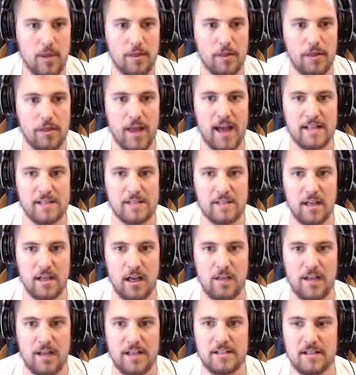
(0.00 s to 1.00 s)
That's, uh,
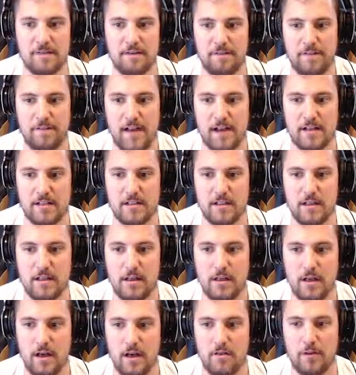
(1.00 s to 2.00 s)
that's an effect
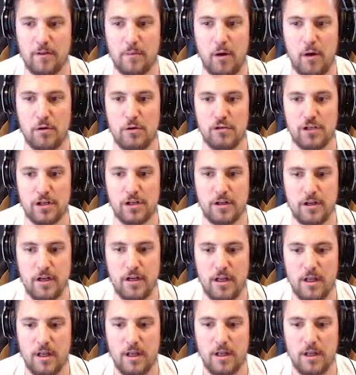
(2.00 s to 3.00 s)
of the potion
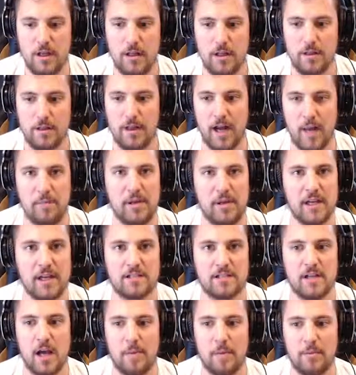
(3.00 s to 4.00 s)
that I
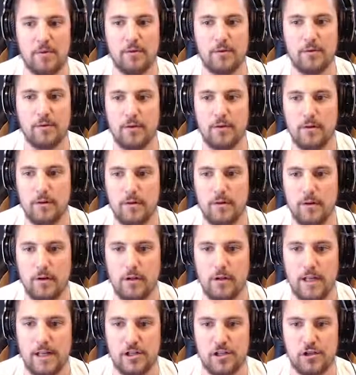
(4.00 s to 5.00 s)
picked up
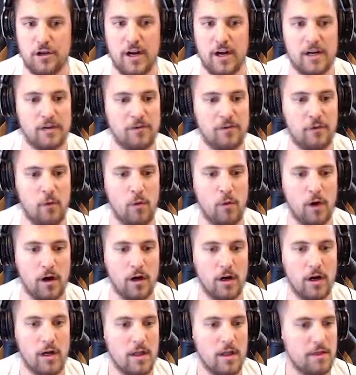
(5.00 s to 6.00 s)
and traded
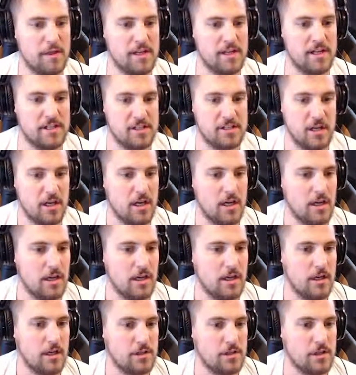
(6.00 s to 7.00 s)
for these
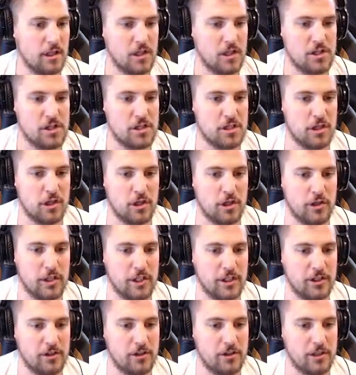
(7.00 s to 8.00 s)
delicious little
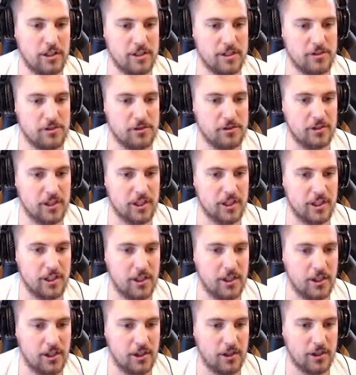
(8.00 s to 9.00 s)
green coins right
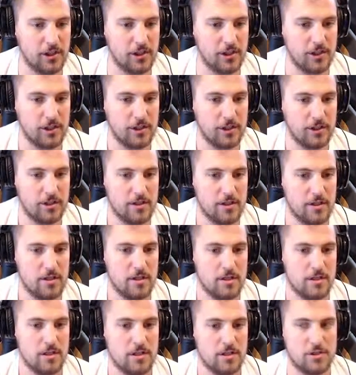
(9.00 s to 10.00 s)
here.
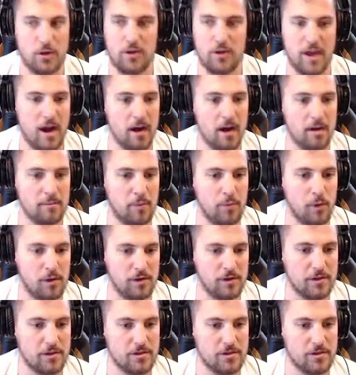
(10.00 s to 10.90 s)
So they are important.